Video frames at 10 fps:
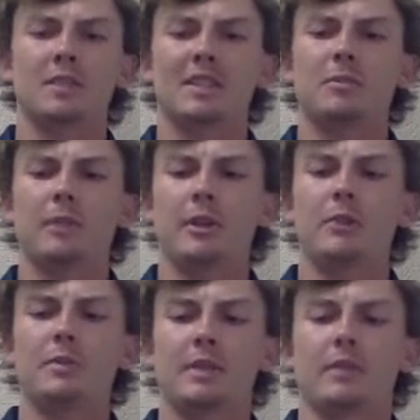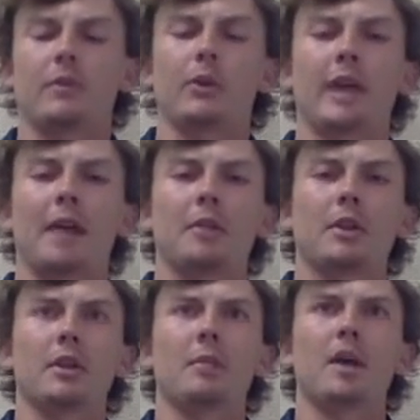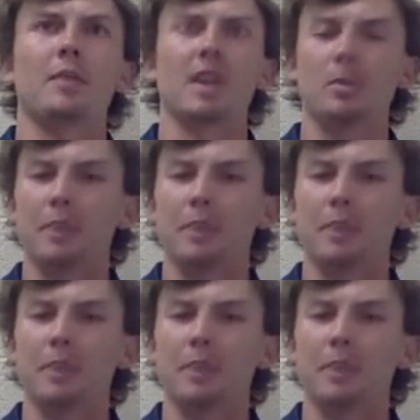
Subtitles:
disciplinary specific vocabulary might be a